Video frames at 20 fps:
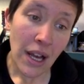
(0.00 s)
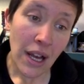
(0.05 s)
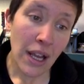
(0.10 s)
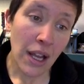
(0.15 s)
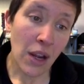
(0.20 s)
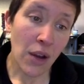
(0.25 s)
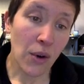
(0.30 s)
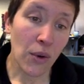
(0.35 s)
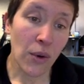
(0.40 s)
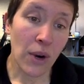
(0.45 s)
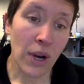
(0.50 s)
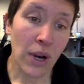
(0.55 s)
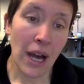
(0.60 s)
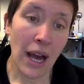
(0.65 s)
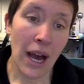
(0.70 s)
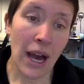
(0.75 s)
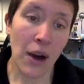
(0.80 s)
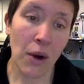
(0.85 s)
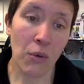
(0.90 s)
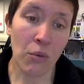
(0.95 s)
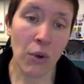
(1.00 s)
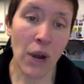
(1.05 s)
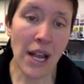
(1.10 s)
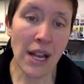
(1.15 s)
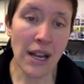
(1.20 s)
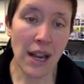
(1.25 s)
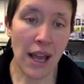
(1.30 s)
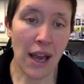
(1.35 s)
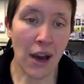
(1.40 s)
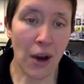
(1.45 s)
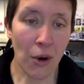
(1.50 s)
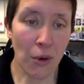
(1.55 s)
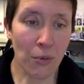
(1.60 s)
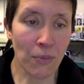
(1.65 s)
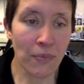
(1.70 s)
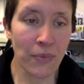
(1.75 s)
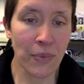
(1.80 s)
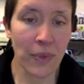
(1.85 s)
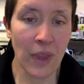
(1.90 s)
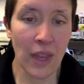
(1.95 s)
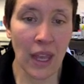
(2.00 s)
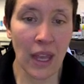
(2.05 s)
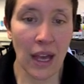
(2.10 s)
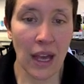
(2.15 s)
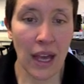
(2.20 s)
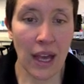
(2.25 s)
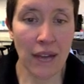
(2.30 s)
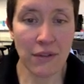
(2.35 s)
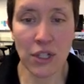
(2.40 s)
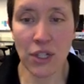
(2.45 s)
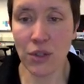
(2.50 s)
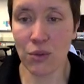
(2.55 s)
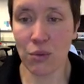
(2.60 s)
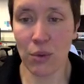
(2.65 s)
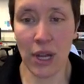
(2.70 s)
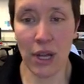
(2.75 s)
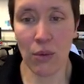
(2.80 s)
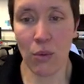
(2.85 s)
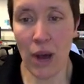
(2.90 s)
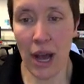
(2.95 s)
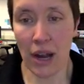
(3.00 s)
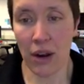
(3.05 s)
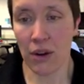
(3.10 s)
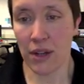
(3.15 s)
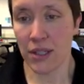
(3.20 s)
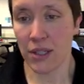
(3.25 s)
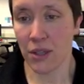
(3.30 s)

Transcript: you know, right now I've just read Wackery.